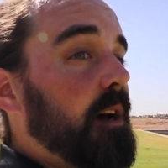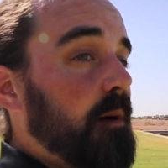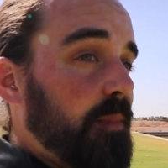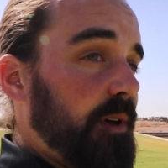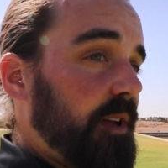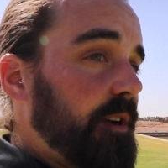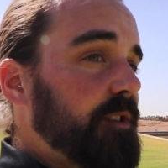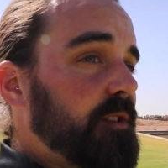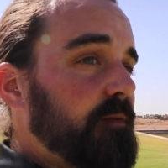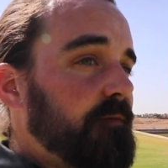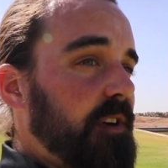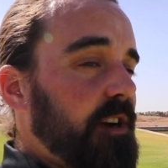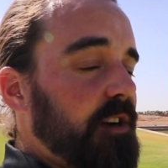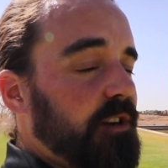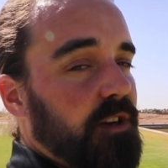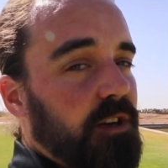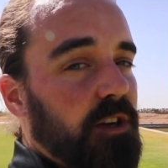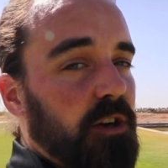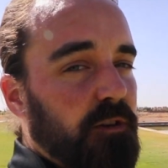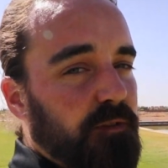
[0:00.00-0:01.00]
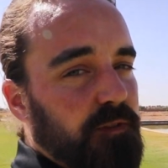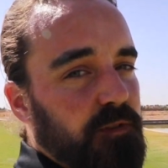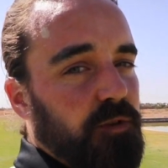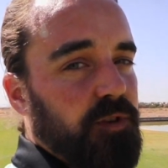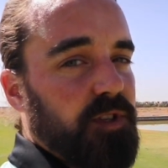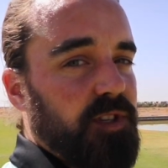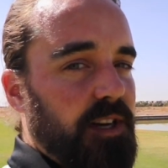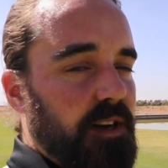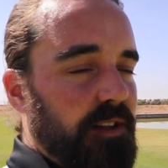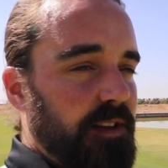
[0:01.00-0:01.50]
But there are some very good golf
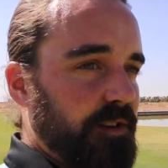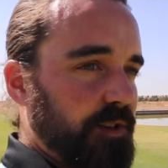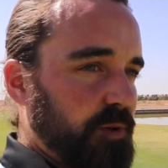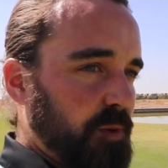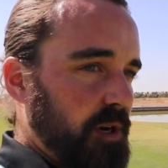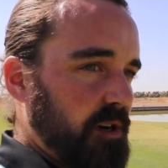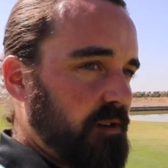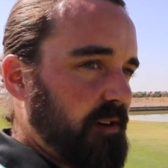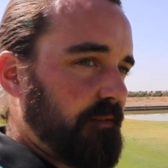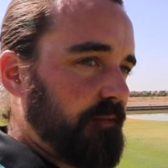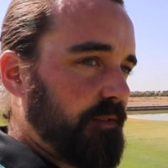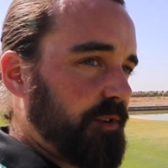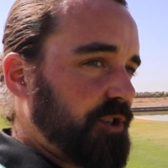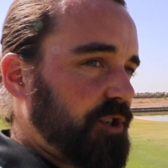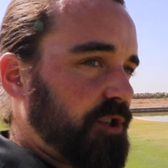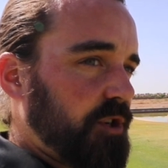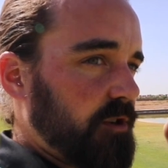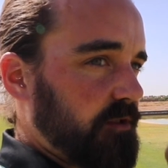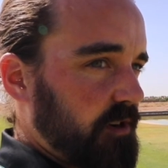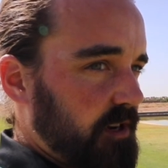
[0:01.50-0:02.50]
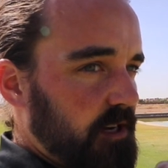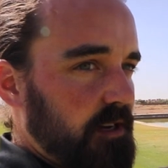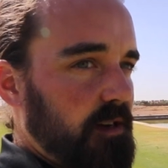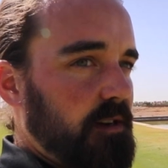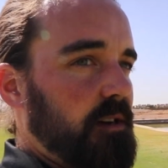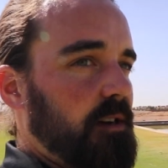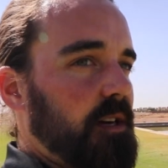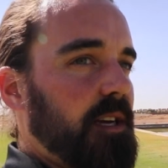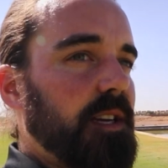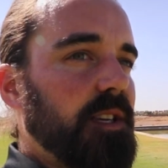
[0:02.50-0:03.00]
courses out there as well. And Verdura
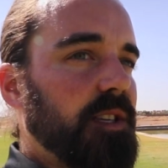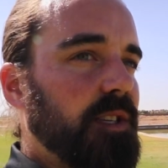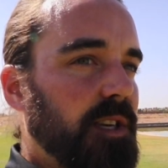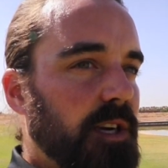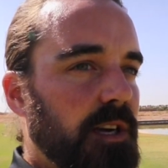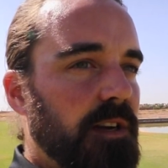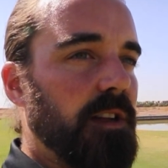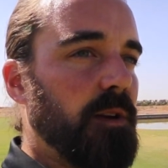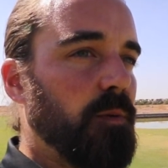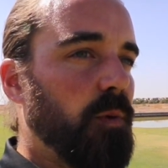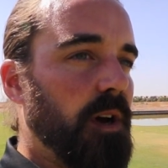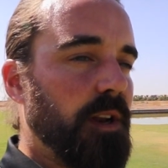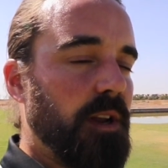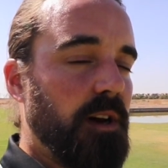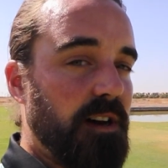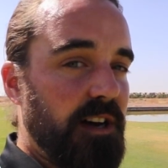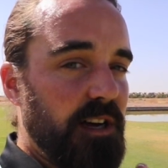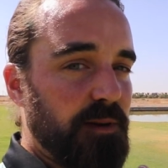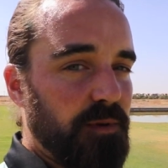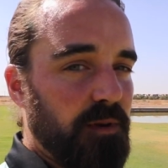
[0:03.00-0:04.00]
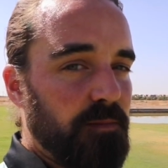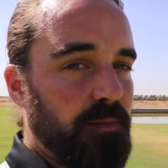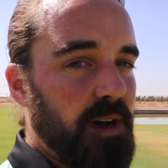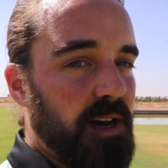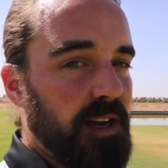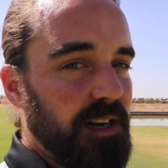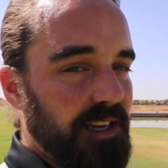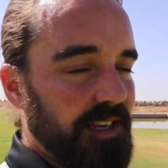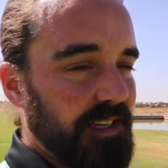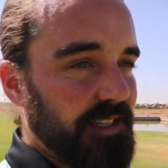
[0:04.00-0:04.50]
is certainly one high up on
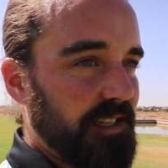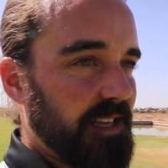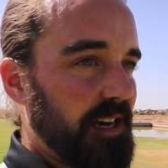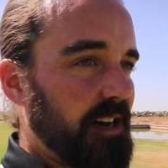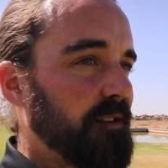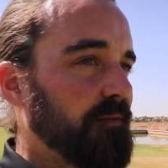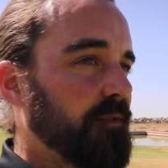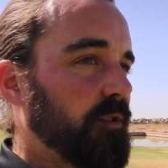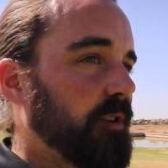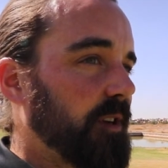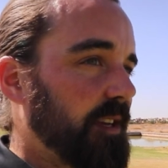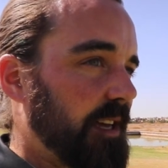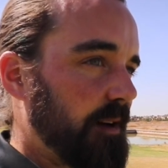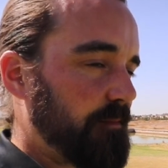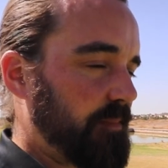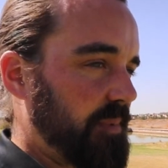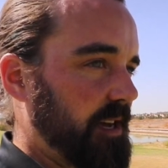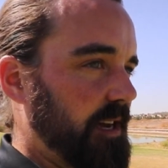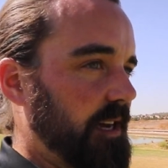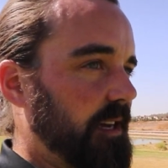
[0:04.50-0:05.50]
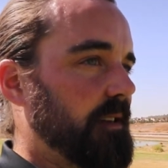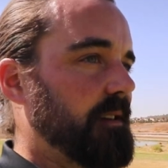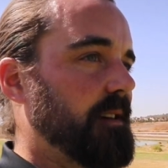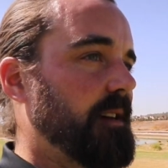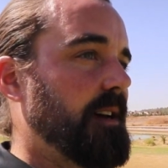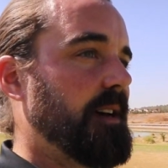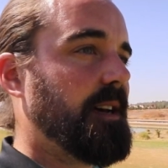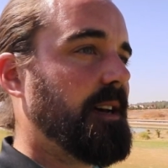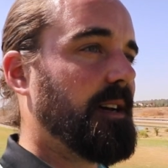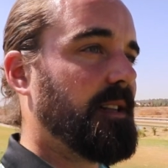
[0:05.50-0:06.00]
my list that I've not yet played.
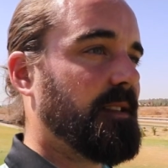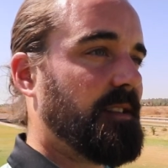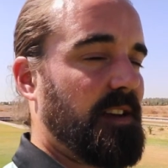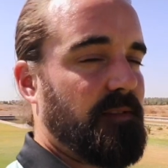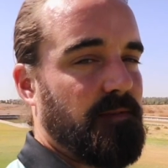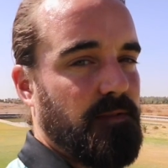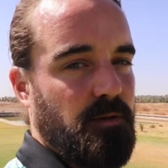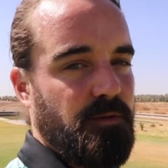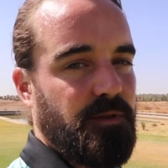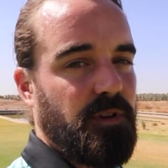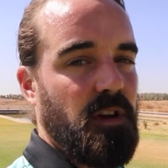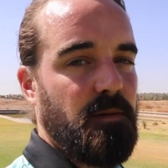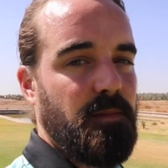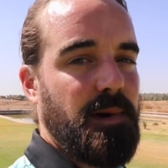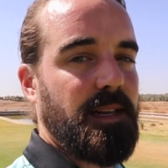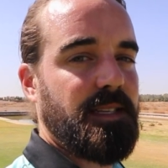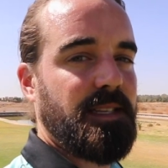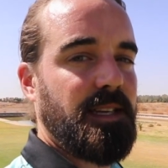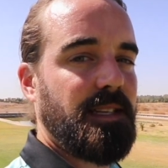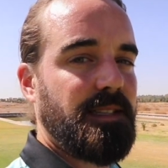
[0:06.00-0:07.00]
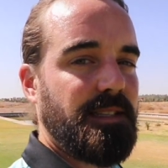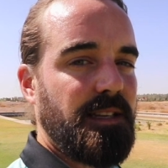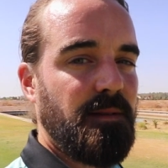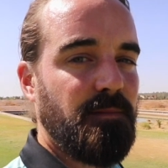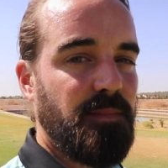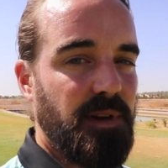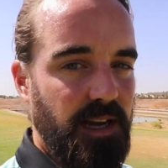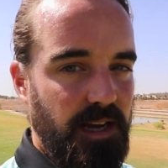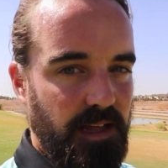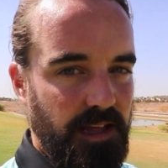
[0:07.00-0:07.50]
I definitely want to go back to Italy
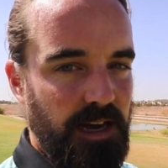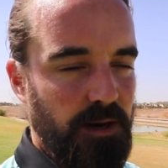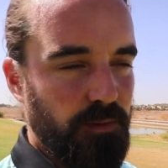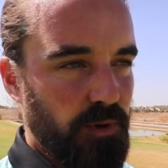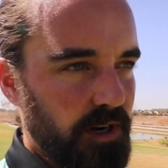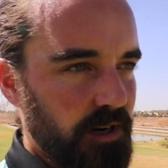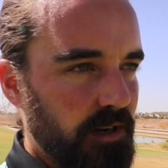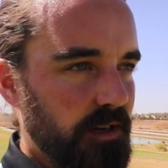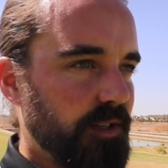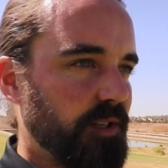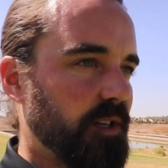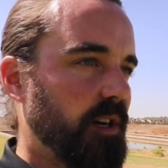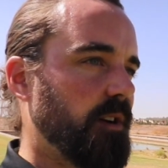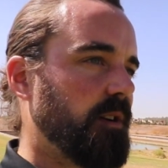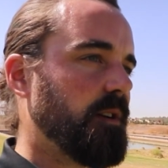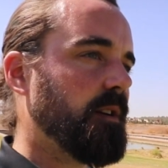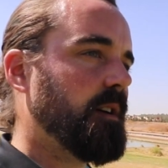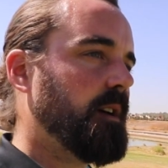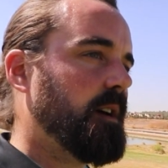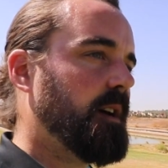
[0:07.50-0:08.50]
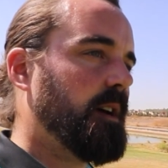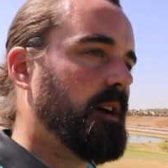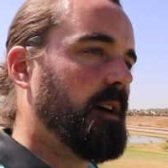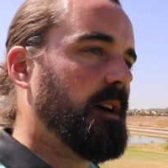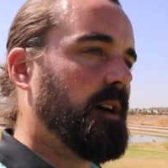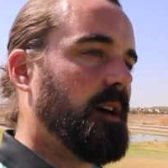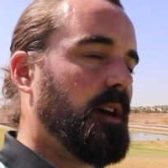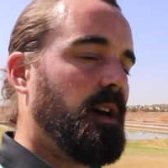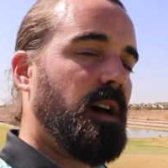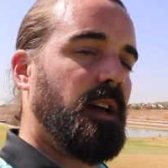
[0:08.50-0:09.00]
and play that one. So
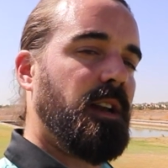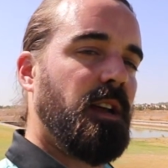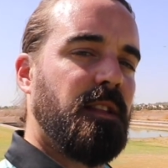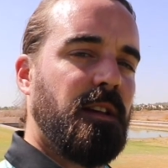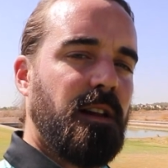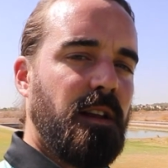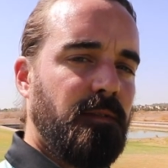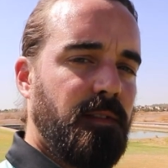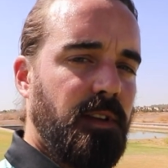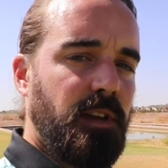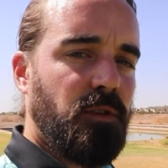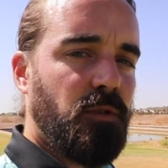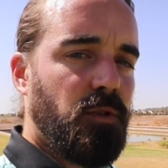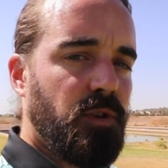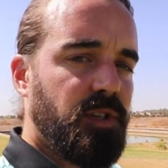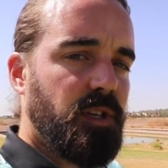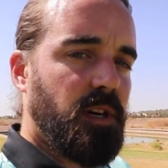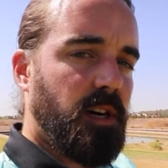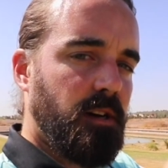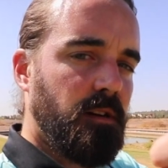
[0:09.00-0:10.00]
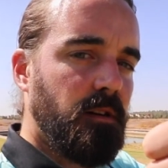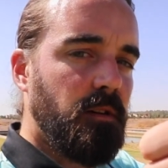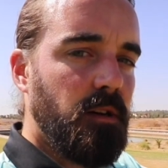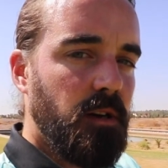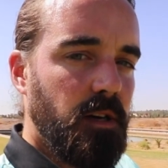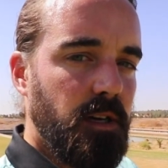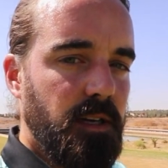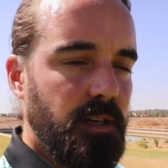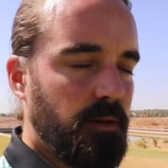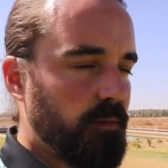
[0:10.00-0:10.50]
another lovely course, Kyle.
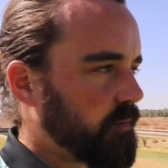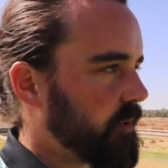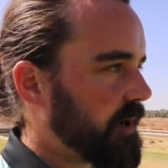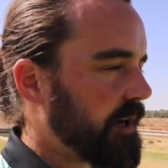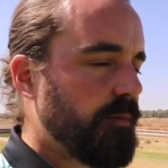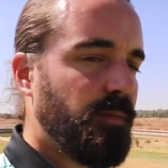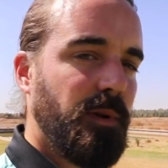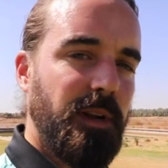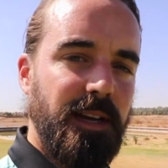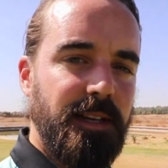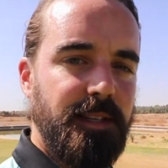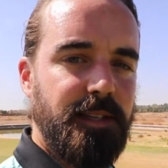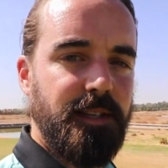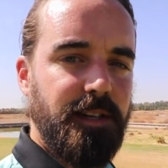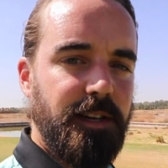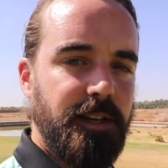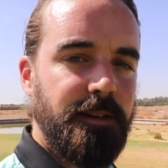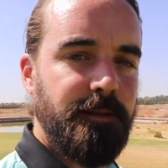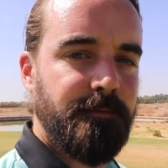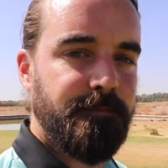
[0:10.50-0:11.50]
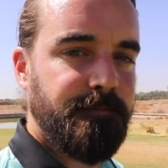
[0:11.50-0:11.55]
Well played, sir.